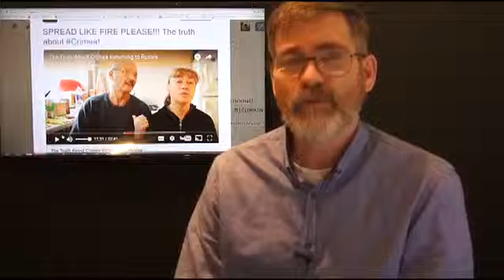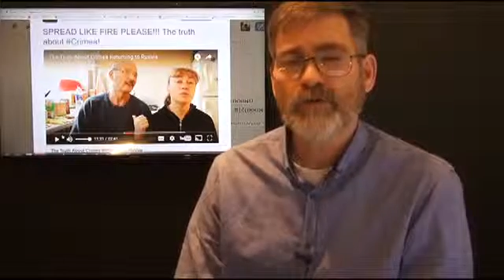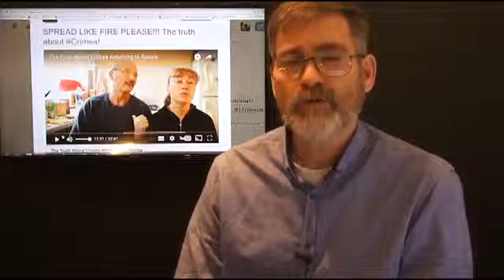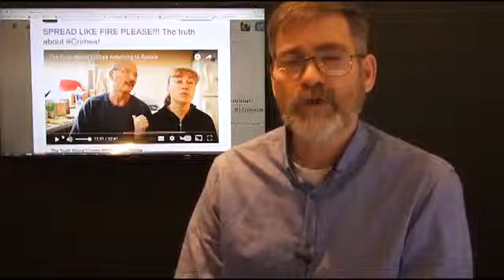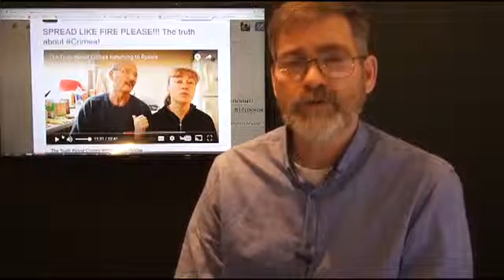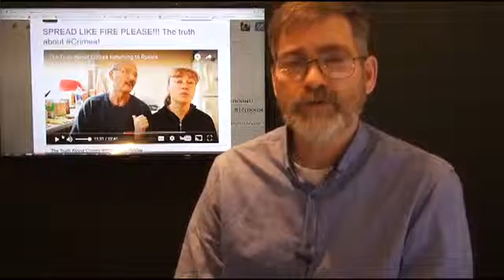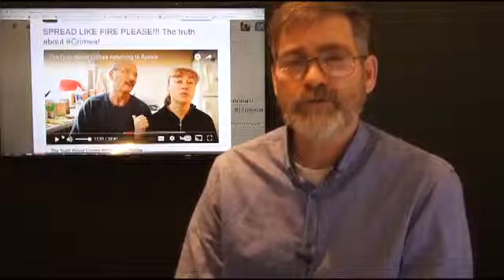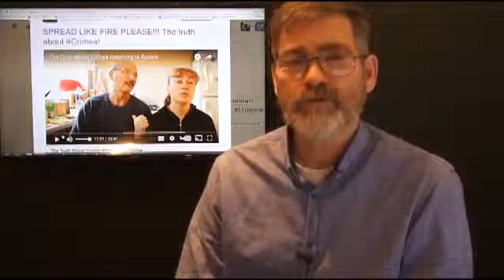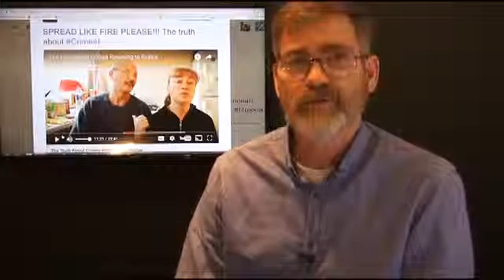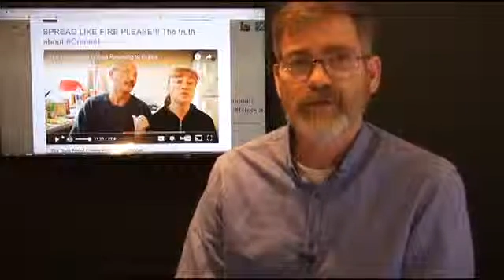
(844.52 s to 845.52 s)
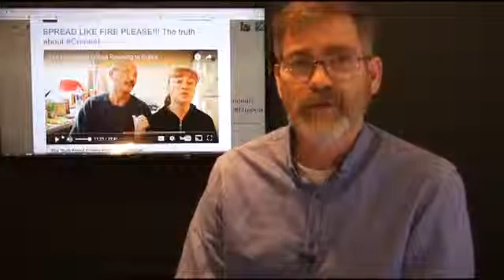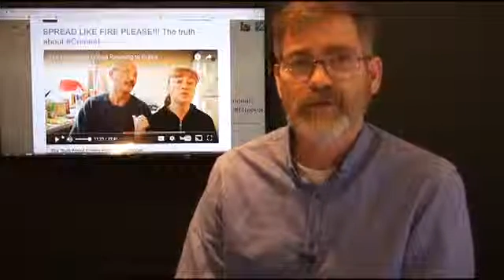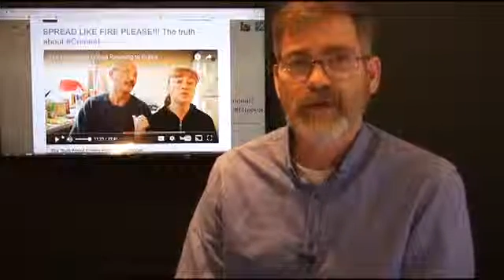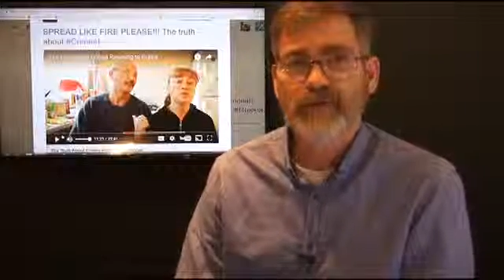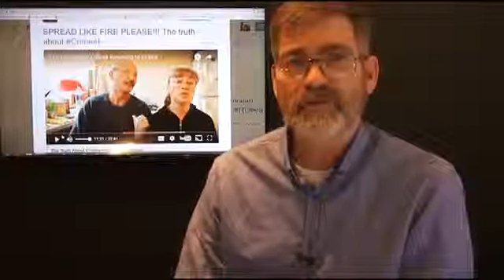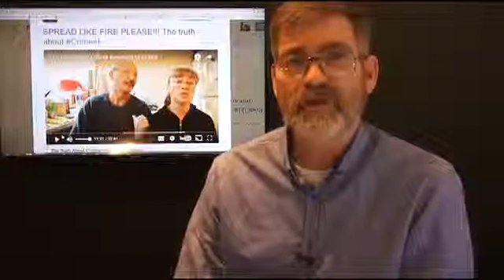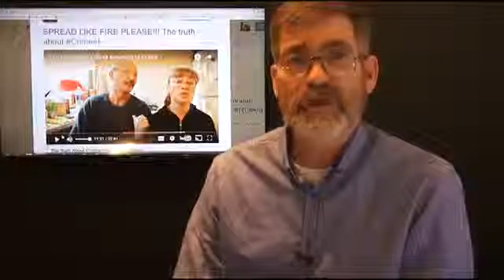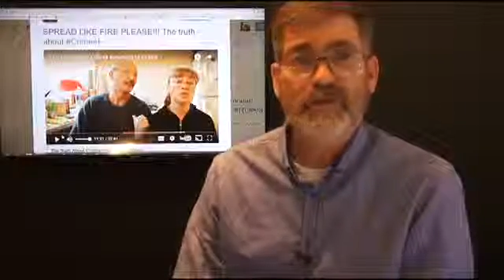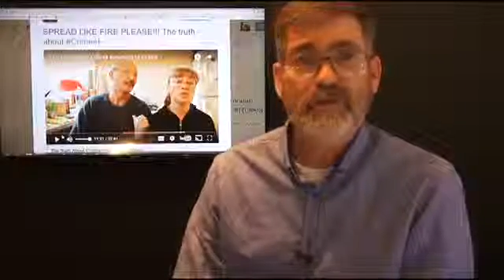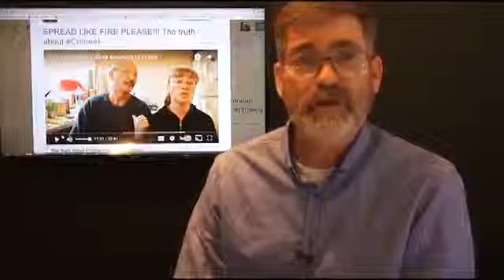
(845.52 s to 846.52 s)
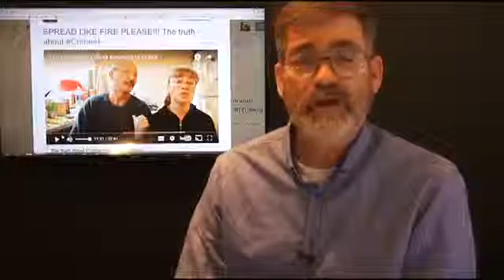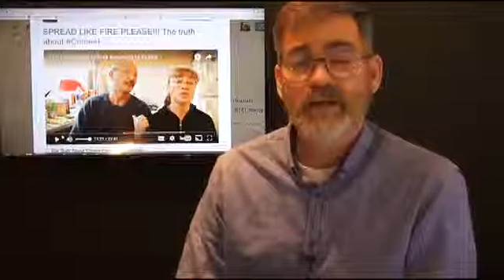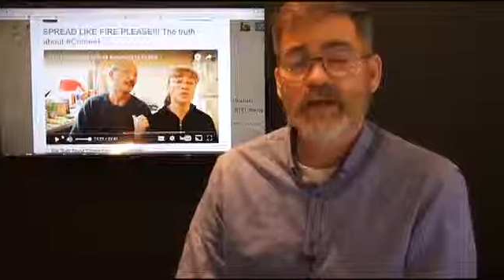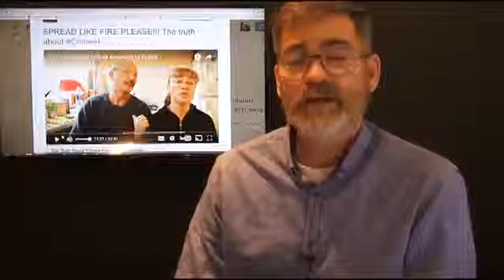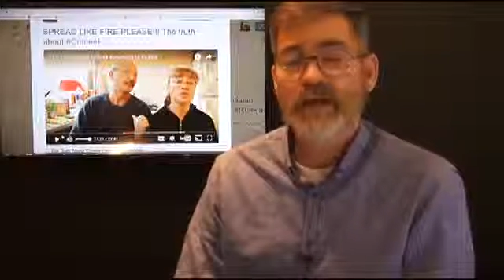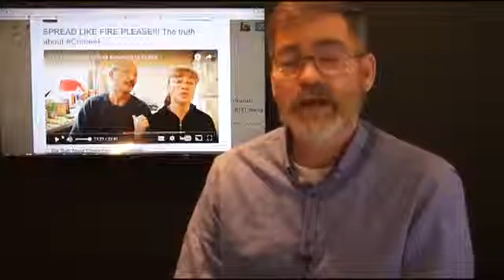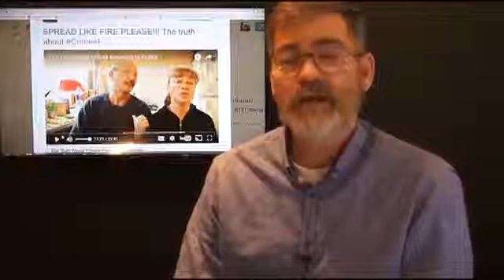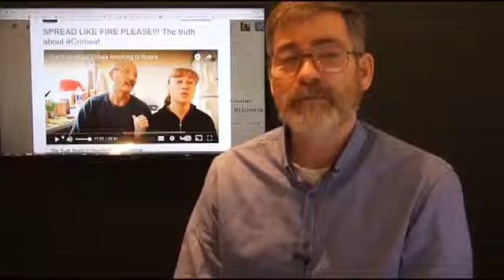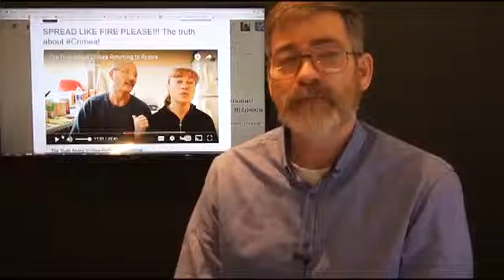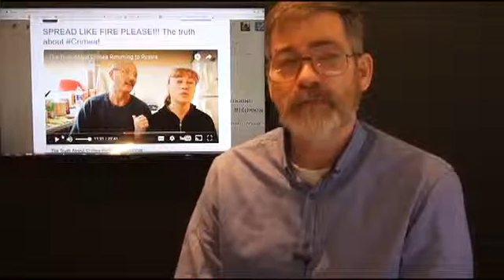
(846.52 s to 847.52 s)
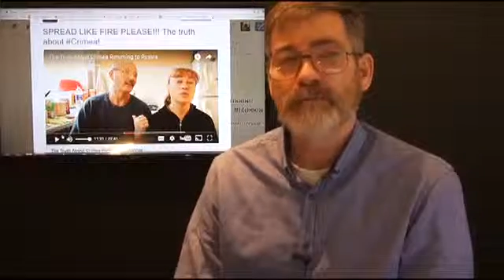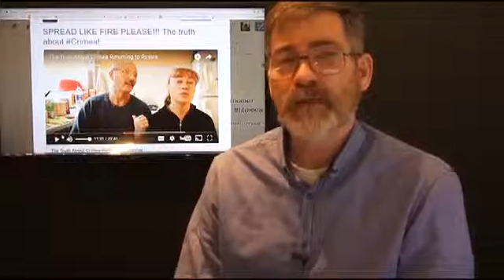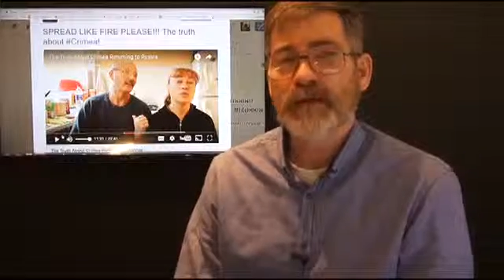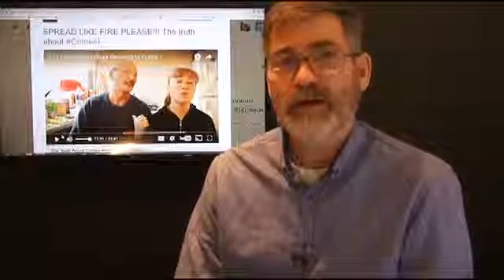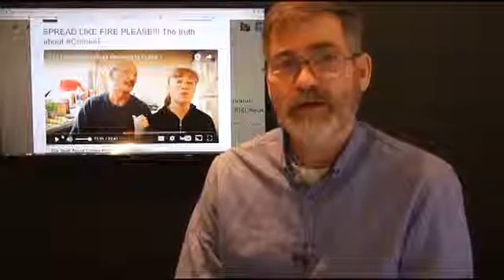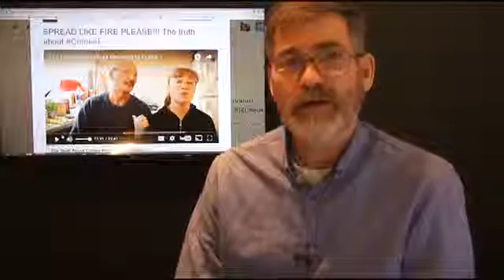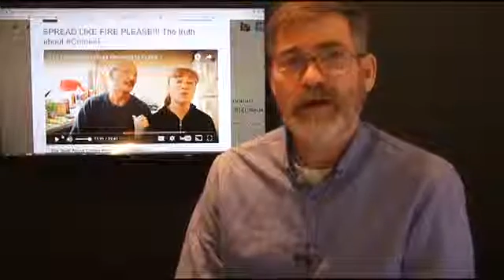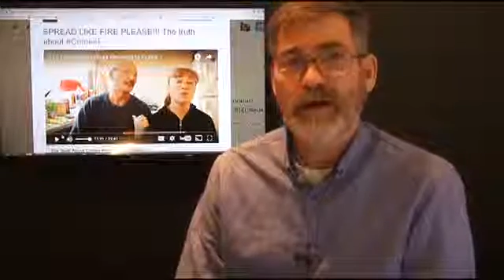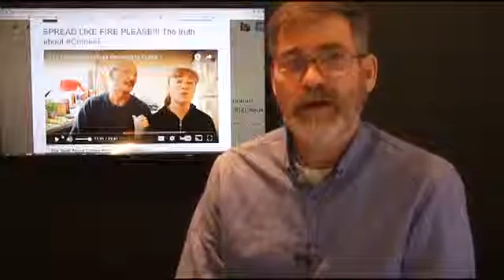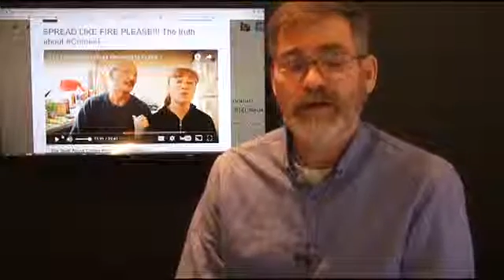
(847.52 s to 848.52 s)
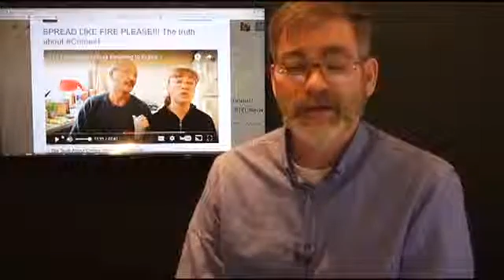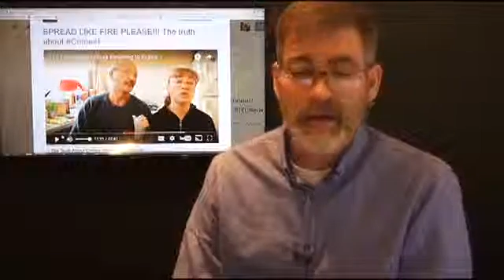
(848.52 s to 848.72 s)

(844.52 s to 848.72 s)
the Russians for doing this, that he would take and put a bullet in their head.